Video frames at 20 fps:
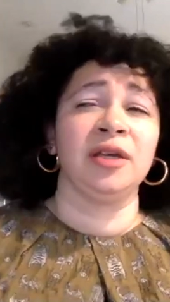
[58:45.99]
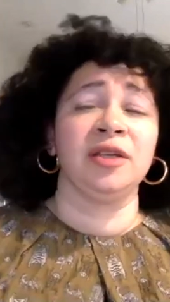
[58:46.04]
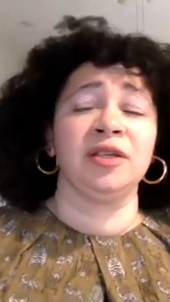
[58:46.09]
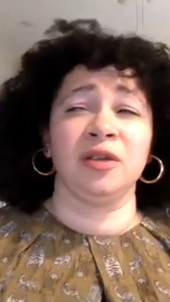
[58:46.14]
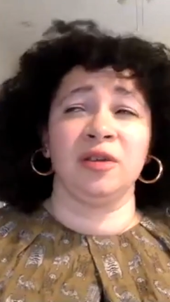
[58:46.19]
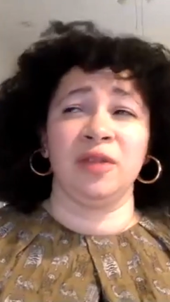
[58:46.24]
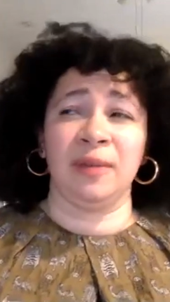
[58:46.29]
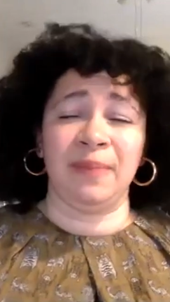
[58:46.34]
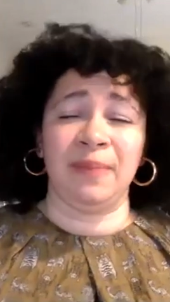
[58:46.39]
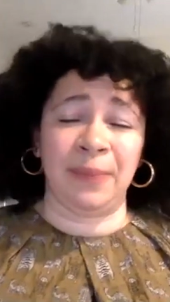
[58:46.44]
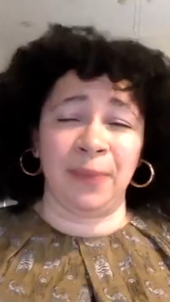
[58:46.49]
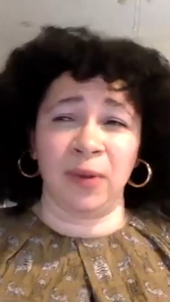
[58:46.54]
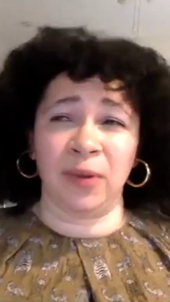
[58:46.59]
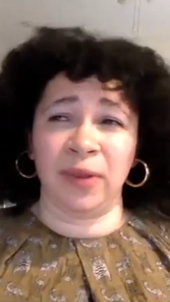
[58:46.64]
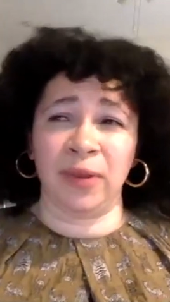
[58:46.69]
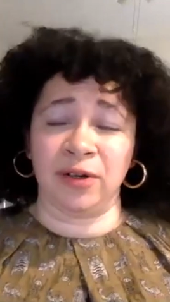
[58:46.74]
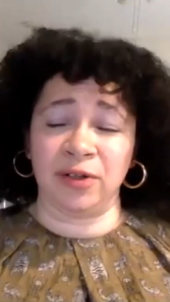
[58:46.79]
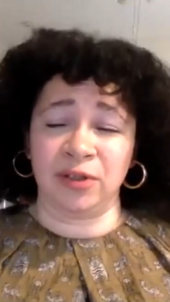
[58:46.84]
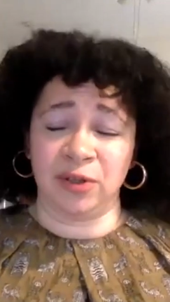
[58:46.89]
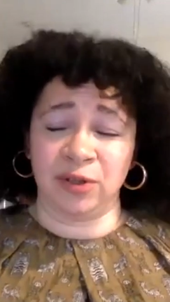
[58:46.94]
so that people
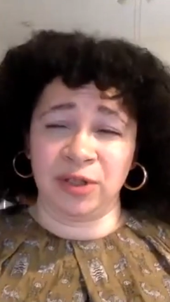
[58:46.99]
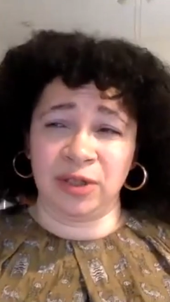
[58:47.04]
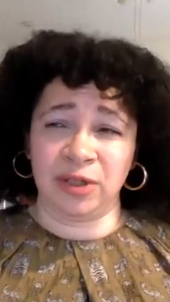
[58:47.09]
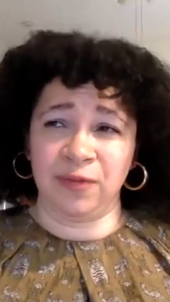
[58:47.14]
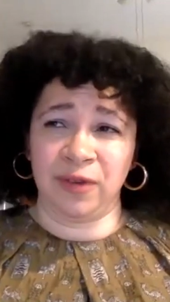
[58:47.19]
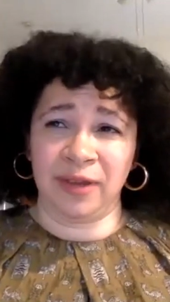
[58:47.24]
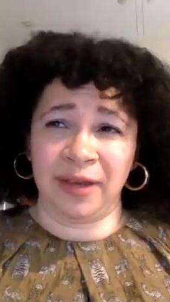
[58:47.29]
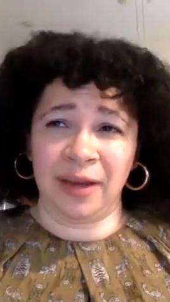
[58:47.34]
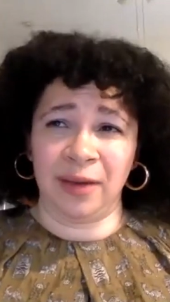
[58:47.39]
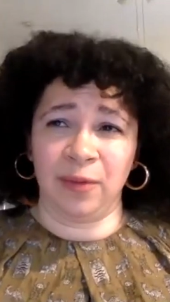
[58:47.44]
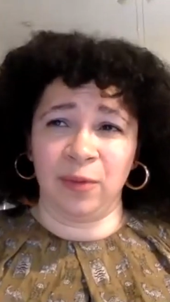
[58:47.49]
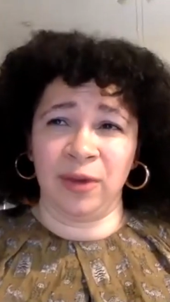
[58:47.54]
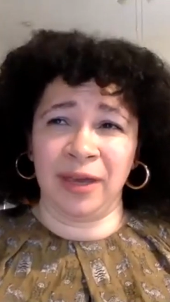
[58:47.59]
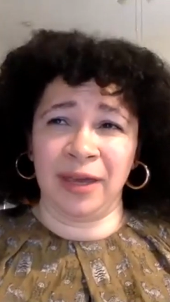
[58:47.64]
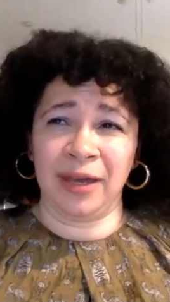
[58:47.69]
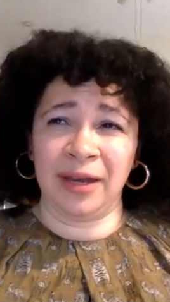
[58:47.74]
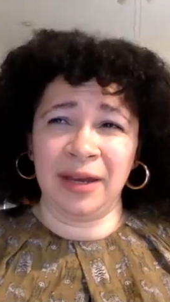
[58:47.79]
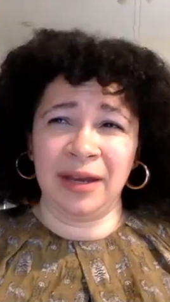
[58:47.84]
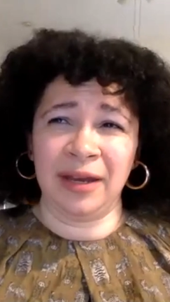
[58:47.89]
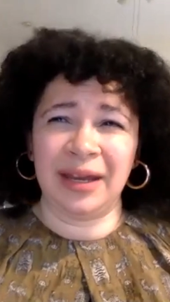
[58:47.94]
that are searching for that will
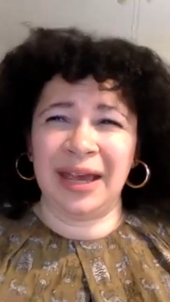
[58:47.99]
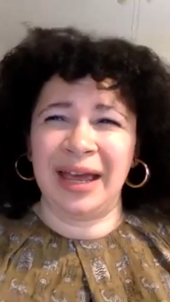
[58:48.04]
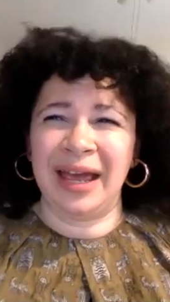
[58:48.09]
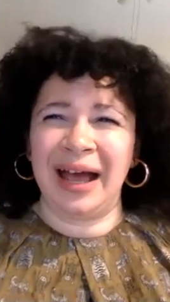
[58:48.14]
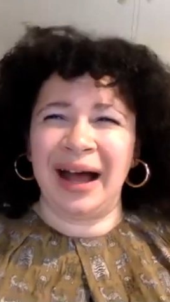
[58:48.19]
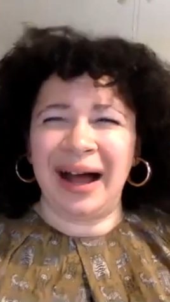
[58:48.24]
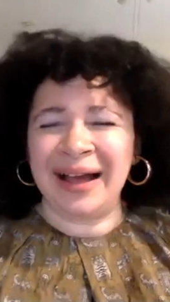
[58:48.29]
get it.